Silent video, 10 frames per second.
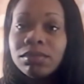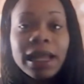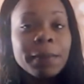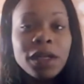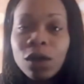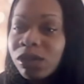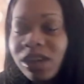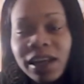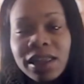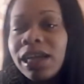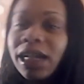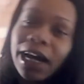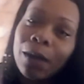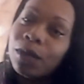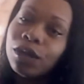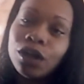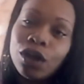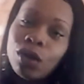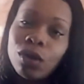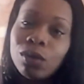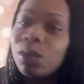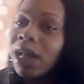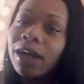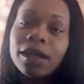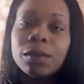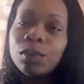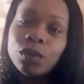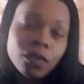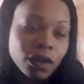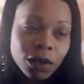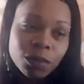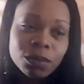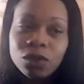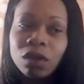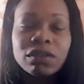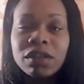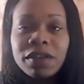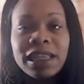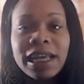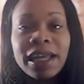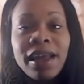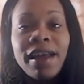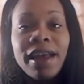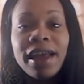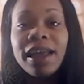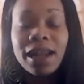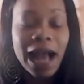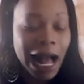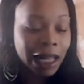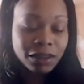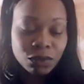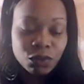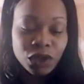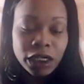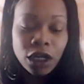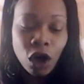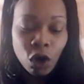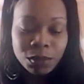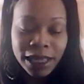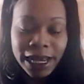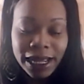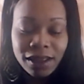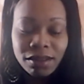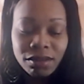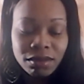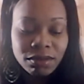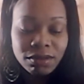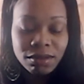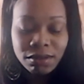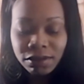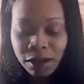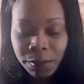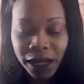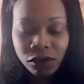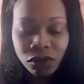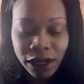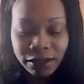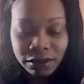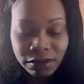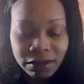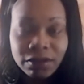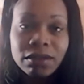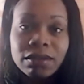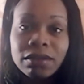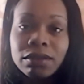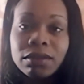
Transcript: let me know what y'all think. Like, I want to know what I could improve on, you know, stuff like that. And I really hope that somebody tries this, because this